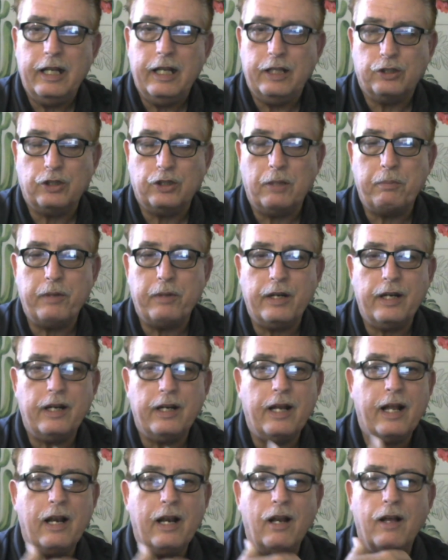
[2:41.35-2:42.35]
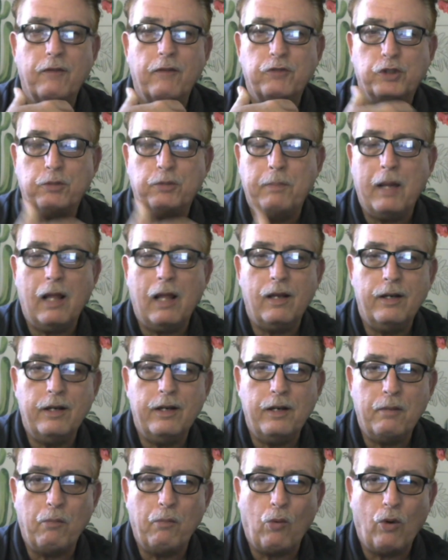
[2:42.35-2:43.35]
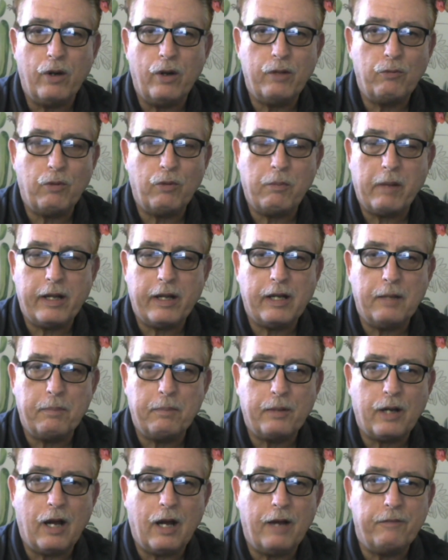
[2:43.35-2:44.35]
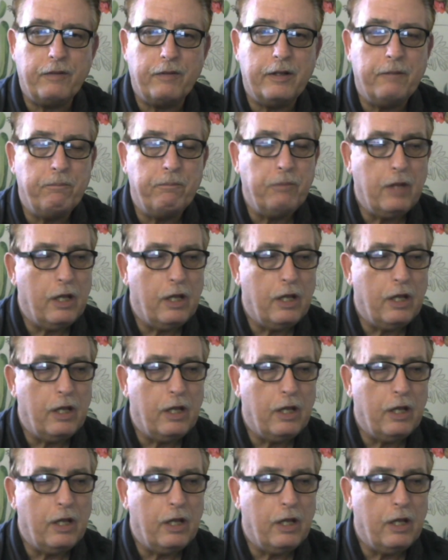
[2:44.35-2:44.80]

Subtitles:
It's something that I love smelling in the morning with my cup of coffee.